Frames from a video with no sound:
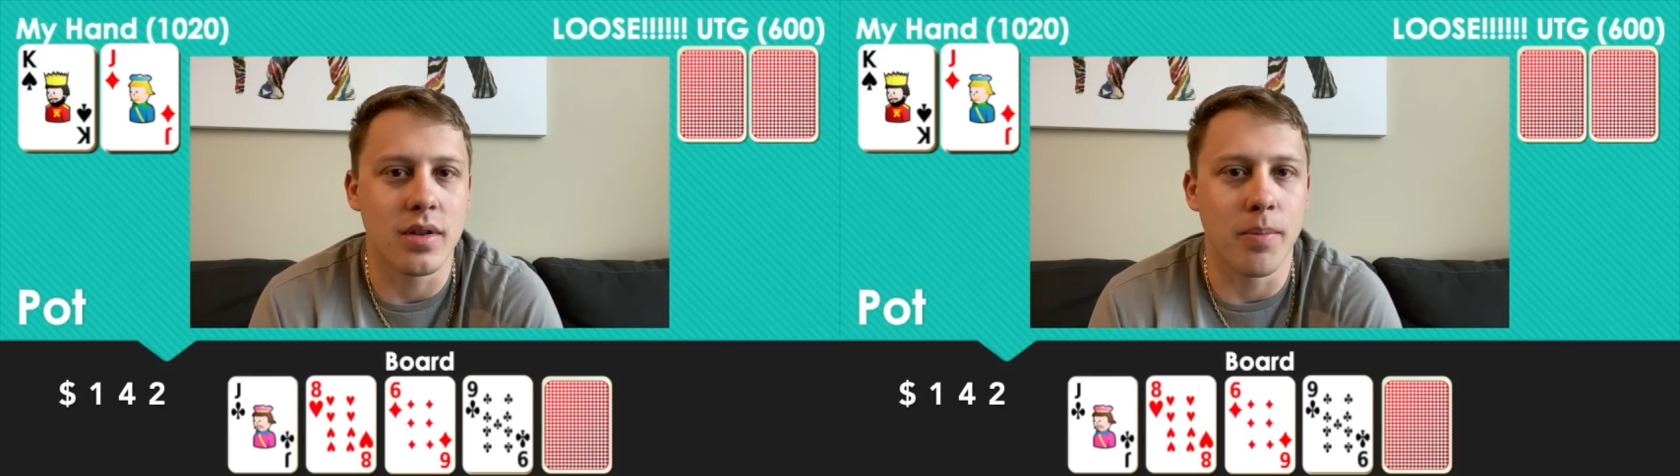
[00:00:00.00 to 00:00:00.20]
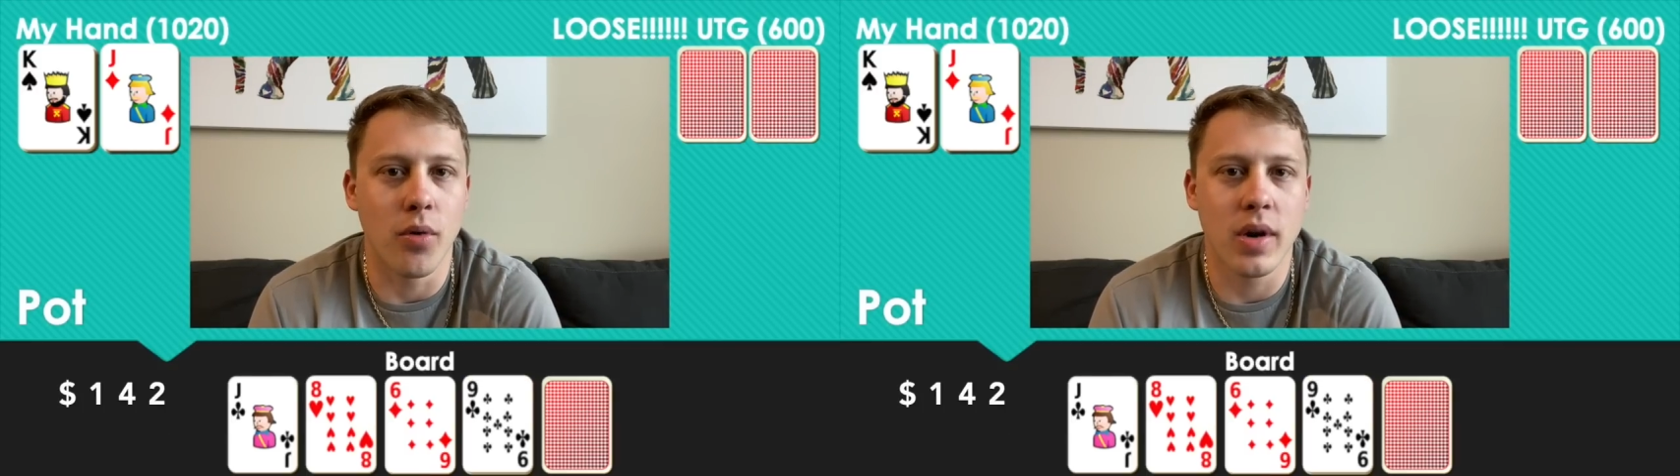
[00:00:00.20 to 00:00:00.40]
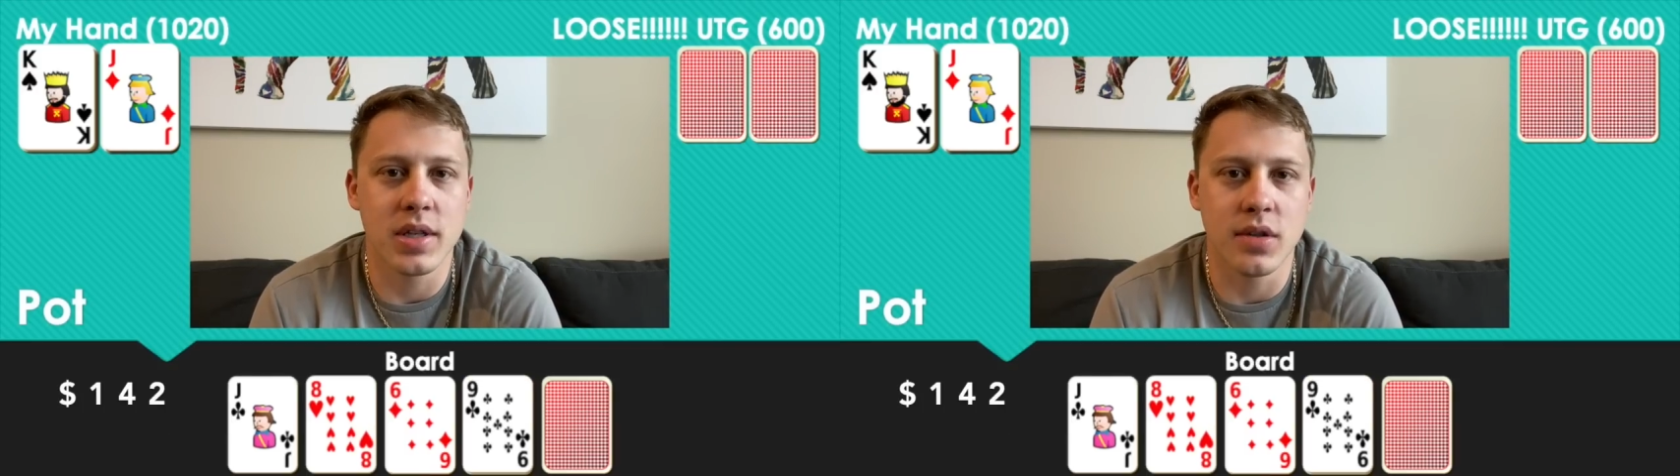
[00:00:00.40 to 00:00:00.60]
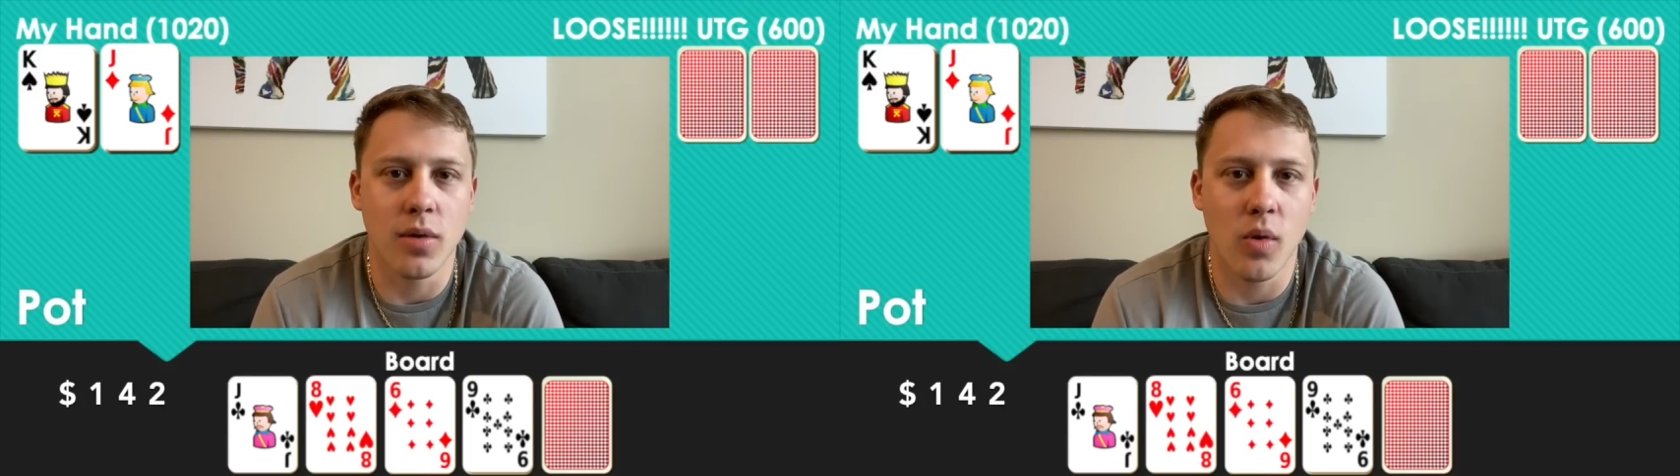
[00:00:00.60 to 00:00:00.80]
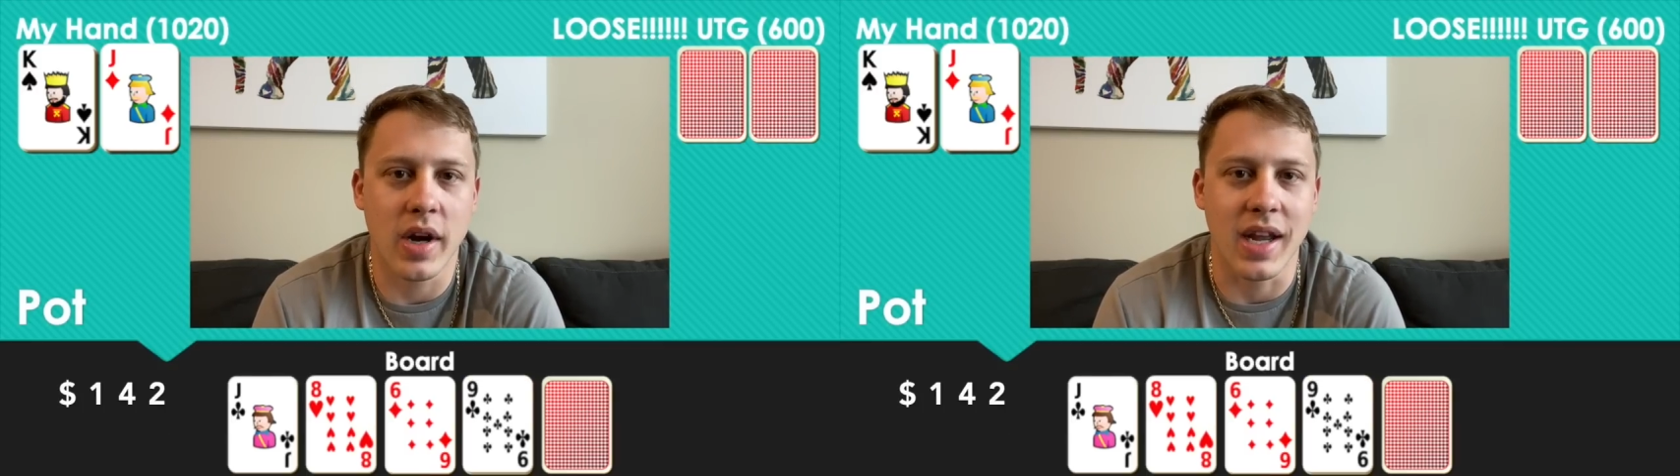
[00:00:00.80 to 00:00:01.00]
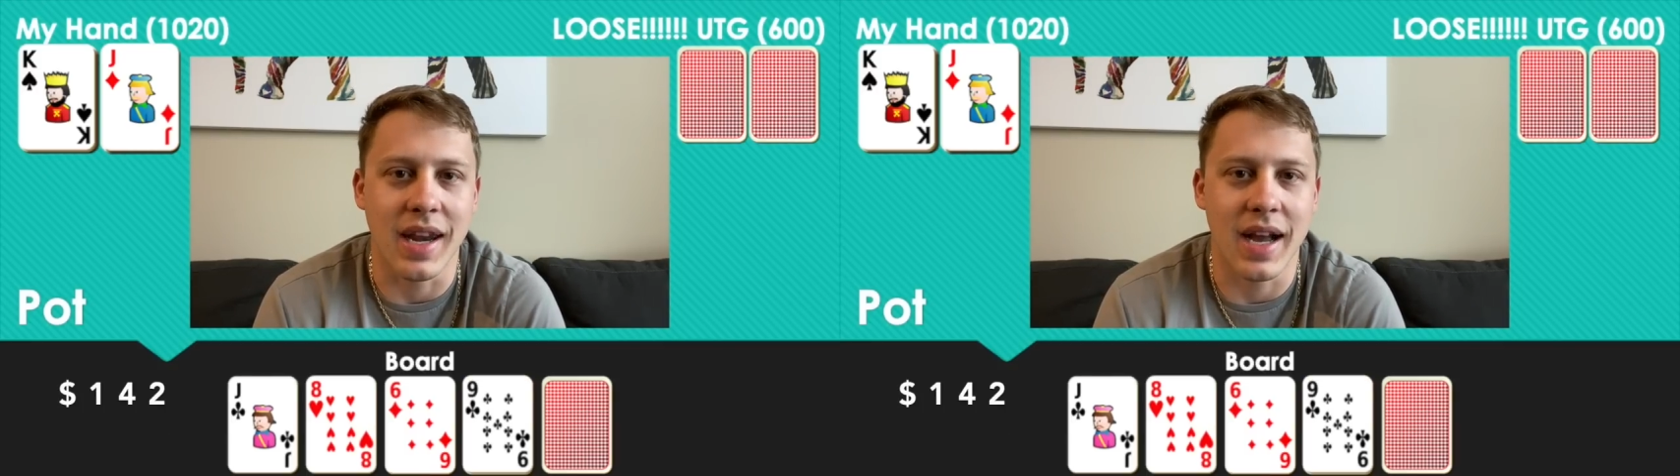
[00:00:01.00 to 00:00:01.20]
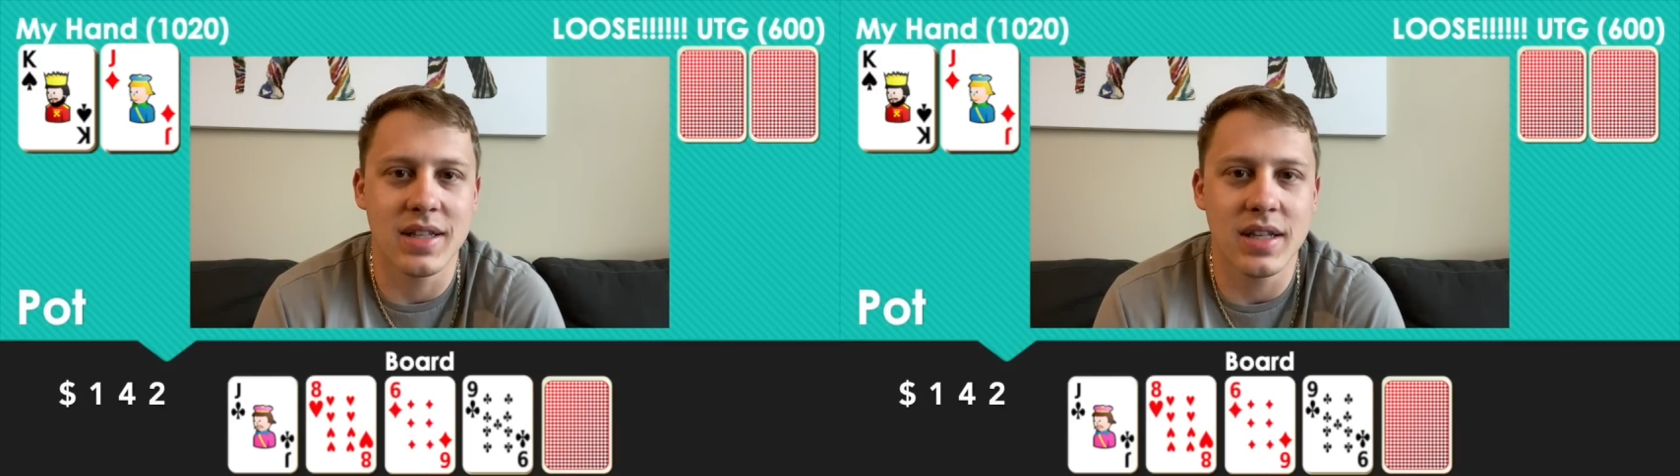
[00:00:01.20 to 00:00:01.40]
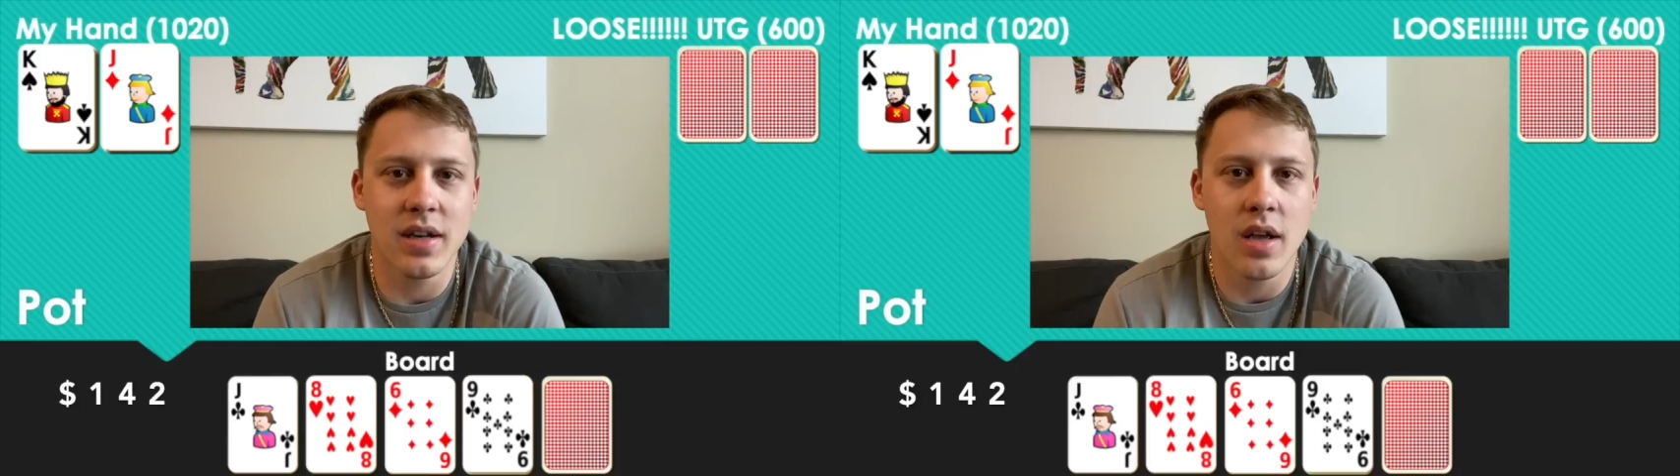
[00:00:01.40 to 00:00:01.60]
the board gets a little more
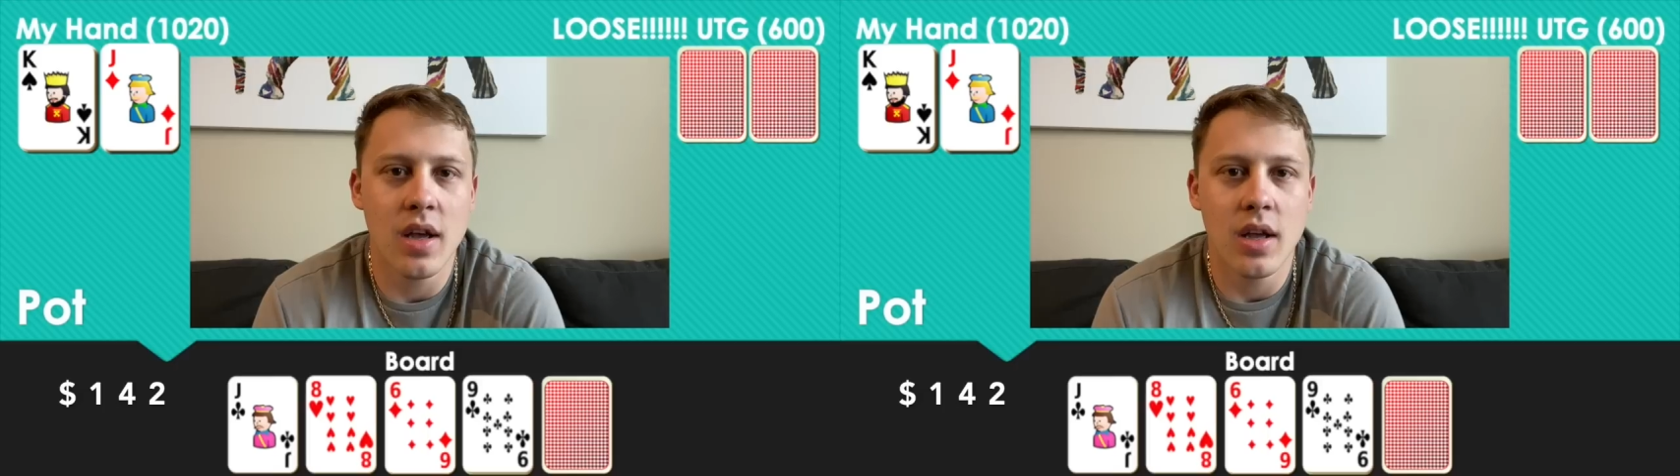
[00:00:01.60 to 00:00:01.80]
connected,